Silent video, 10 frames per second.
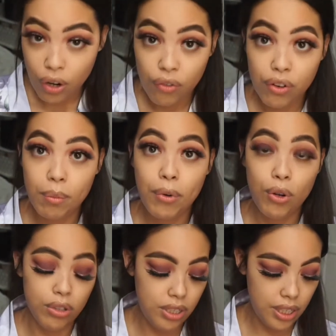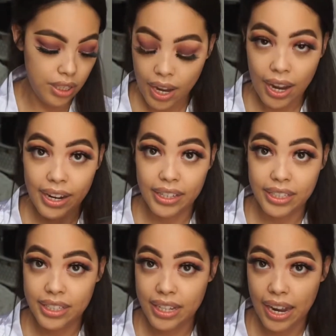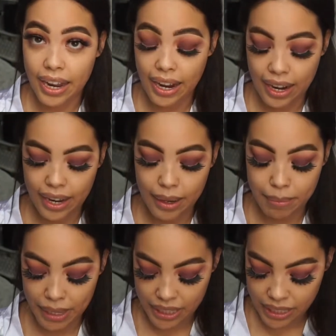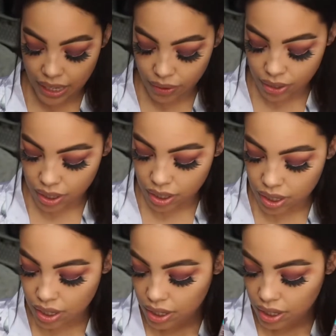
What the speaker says: From Ulta, I got the Sky High mascara.